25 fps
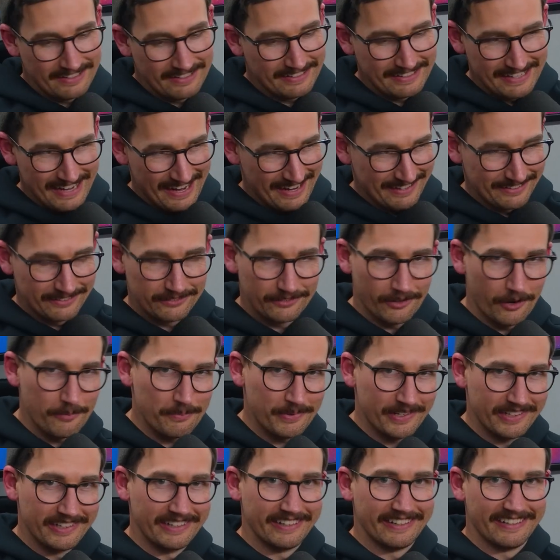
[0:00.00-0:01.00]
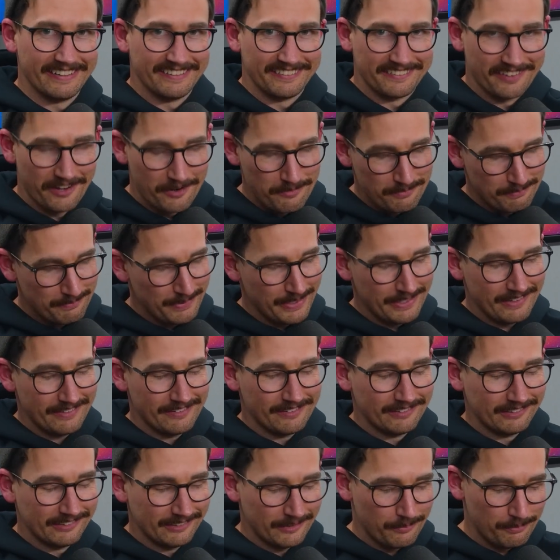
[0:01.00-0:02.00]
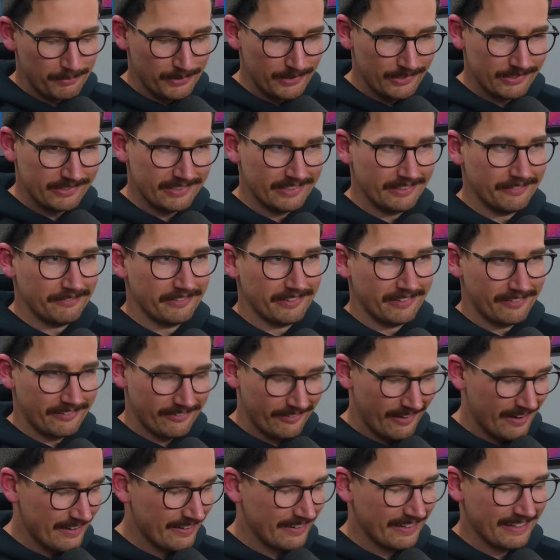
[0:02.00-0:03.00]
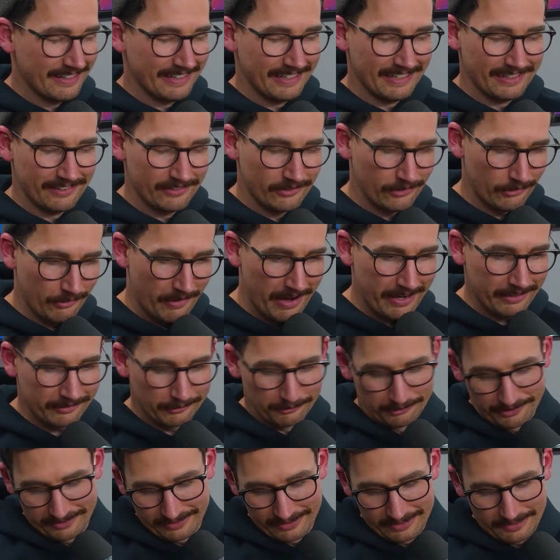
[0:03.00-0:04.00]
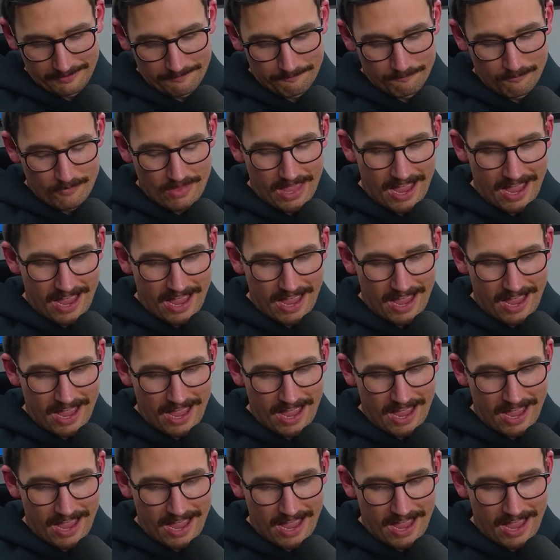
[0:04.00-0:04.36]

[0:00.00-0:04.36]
Yeah, don't be an idiot. Don't be all abusive and threatening and direct with it.